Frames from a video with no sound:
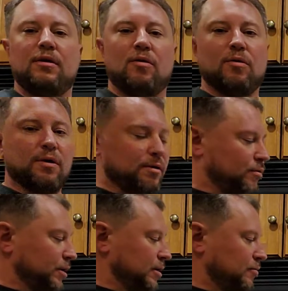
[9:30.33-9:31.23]

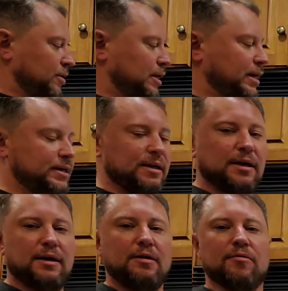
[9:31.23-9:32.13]
or even like
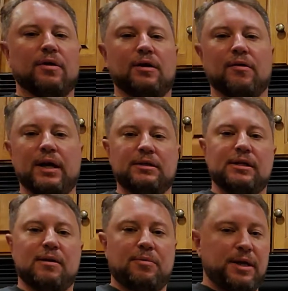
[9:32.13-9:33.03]
a great
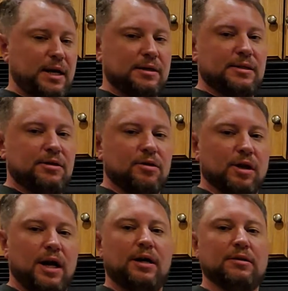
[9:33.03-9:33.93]
example of that is in your
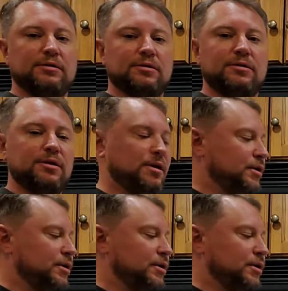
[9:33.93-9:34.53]
lungs.